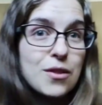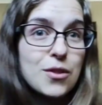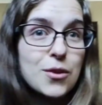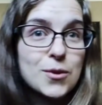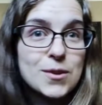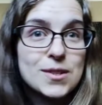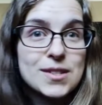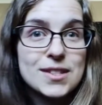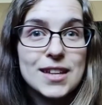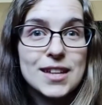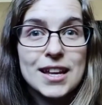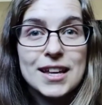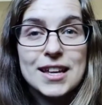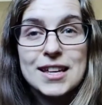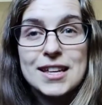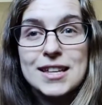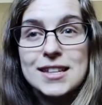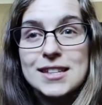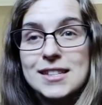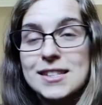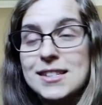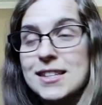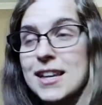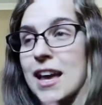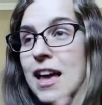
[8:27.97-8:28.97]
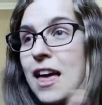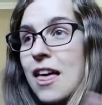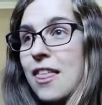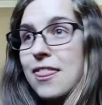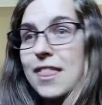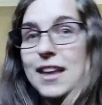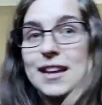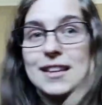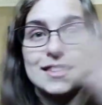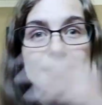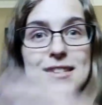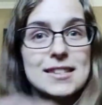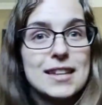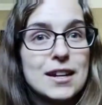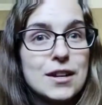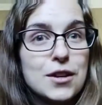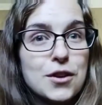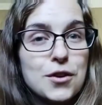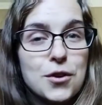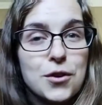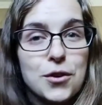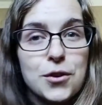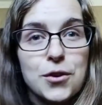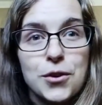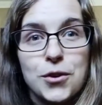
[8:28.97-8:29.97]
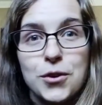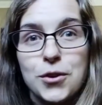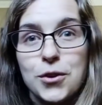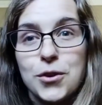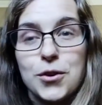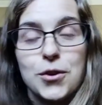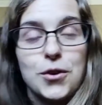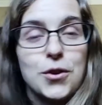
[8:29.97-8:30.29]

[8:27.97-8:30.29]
those thingies that send your